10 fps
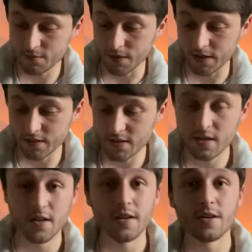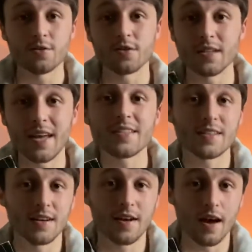minutes, so it's less
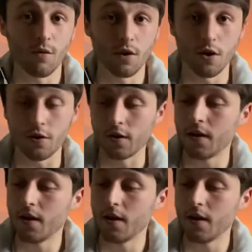than an hour long.